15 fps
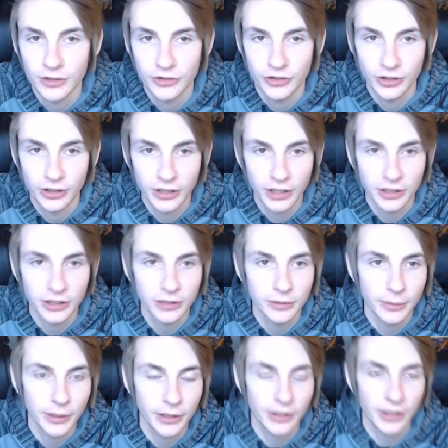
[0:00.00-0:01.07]
Shingeki
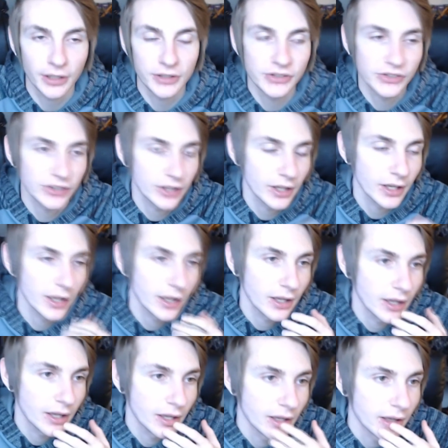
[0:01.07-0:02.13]
Bandais.
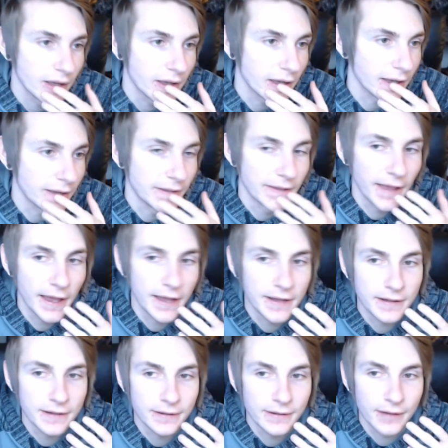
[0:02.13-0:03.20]
And
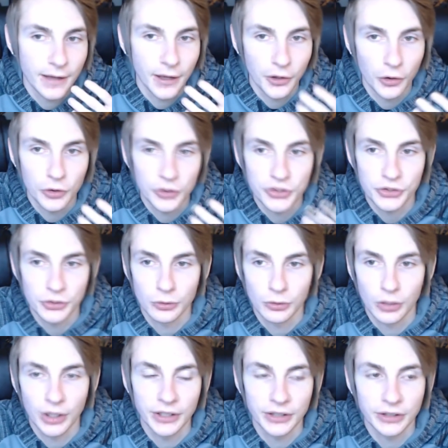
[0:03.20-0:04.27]
then I also
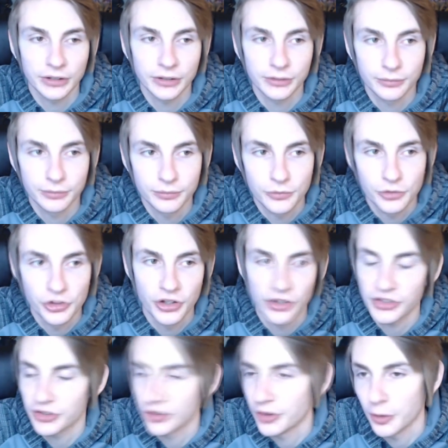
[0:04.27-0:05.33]
like
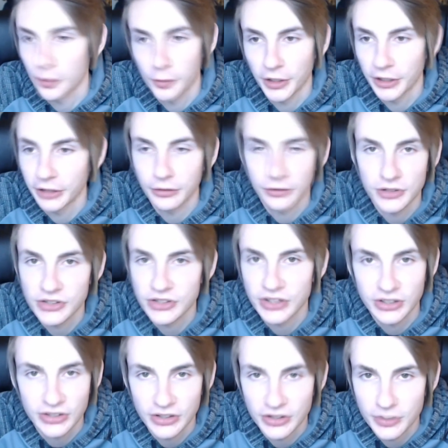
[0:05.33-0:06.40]
just the regular
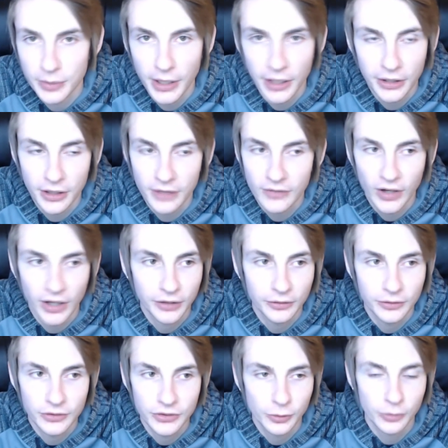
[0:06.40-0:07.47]
6-inch Bandai
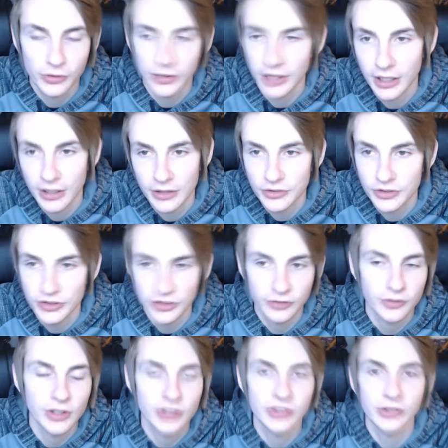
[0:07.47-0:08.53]
vinyls, or the 8 inches
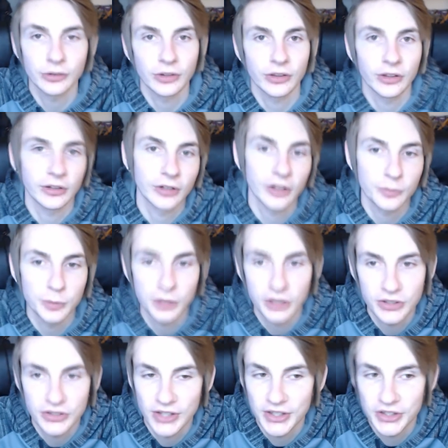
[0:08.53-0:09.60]
if that's the only thing left,
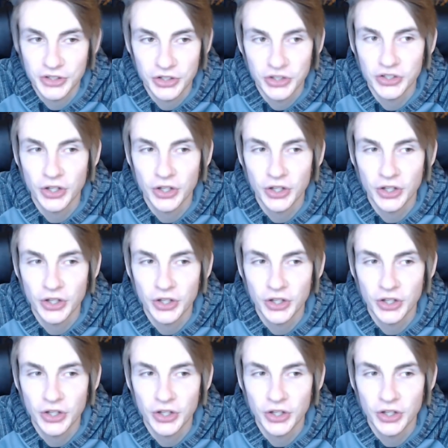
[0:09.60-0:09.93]
because that's